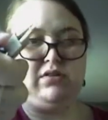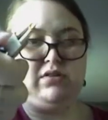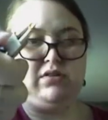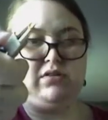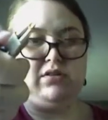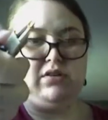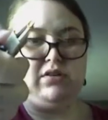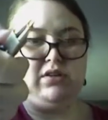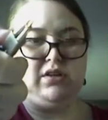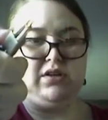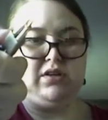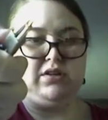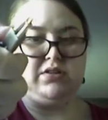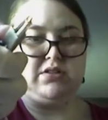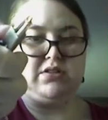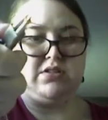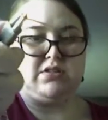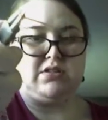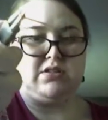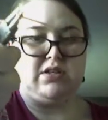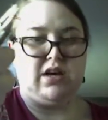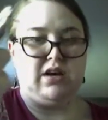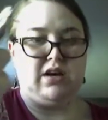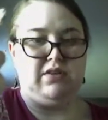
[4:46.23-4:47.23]
down,
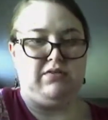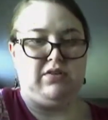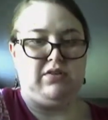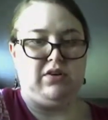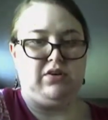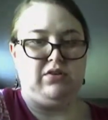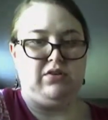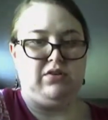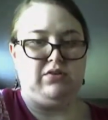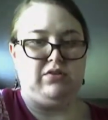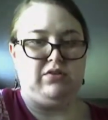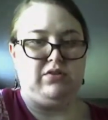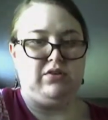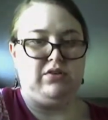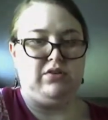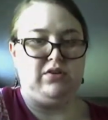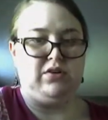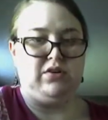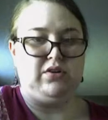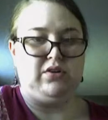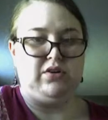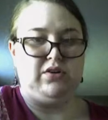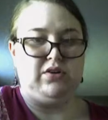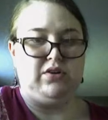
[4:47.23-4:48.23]
here's the
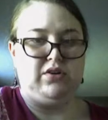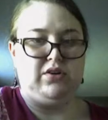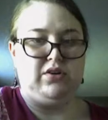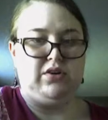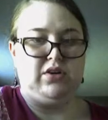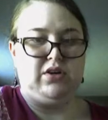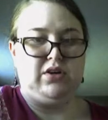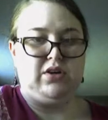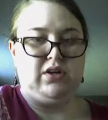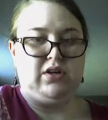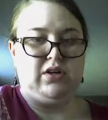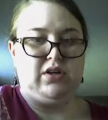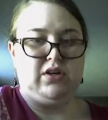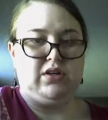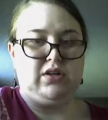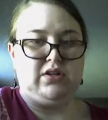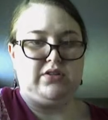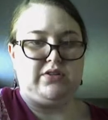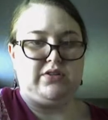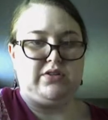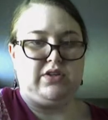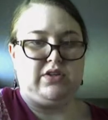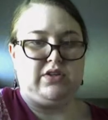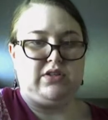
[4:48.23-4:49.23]
side view,
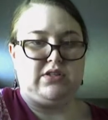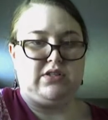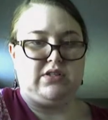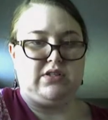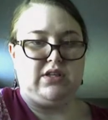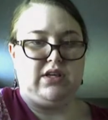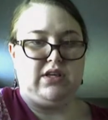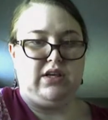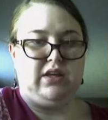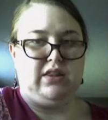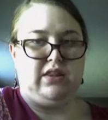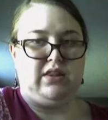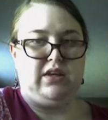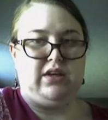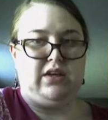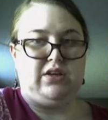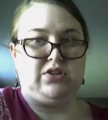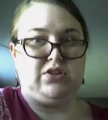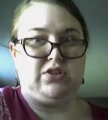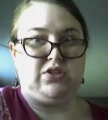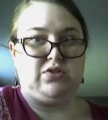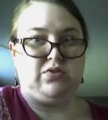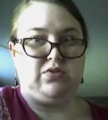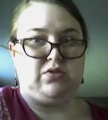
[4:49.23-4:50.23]
so you
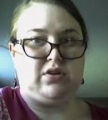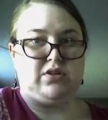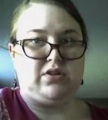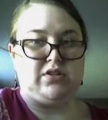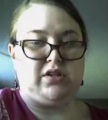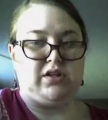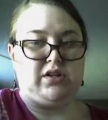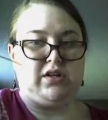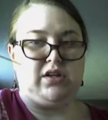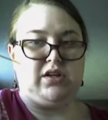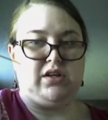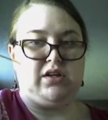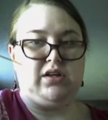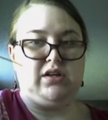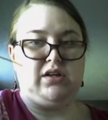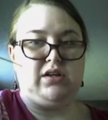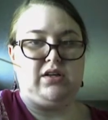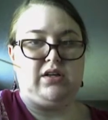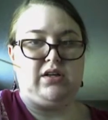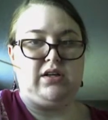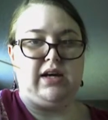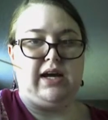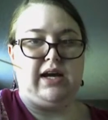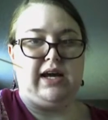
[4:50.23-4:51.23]
can see the
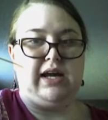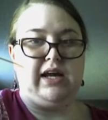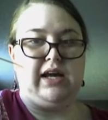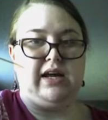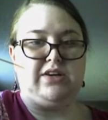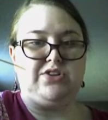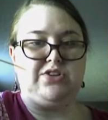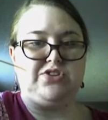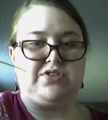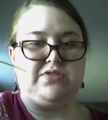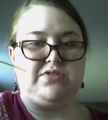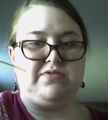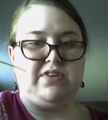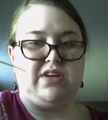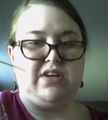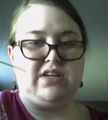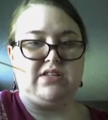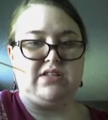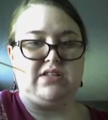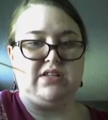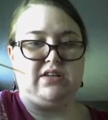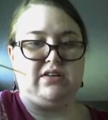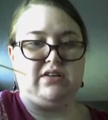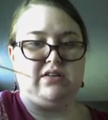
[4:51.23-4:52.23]
shorter
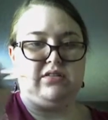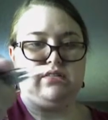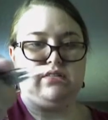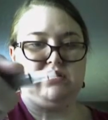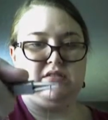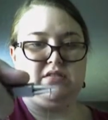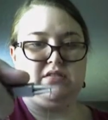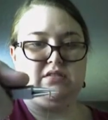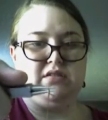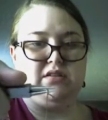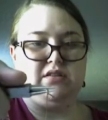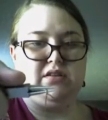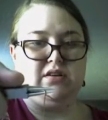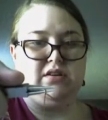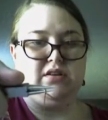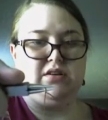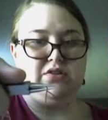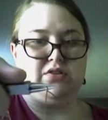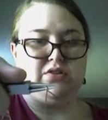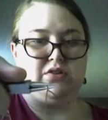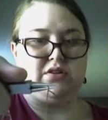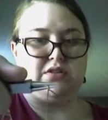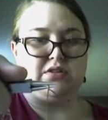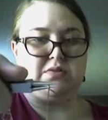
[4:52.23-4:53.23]
edge is
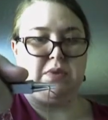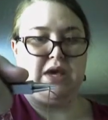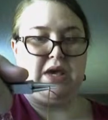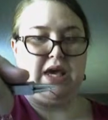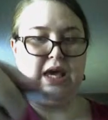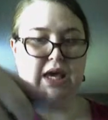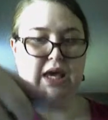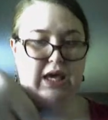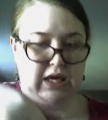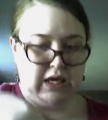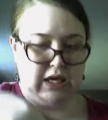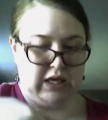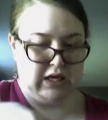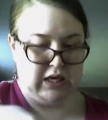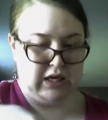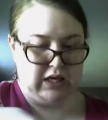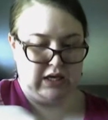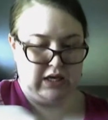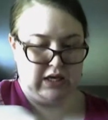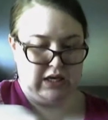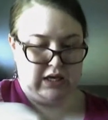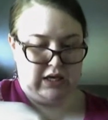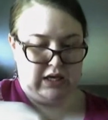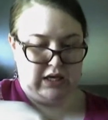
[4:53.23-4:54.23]
facing
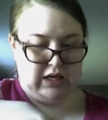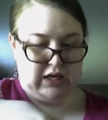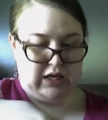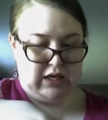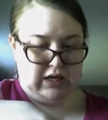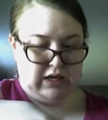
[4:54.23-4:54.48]
towards me.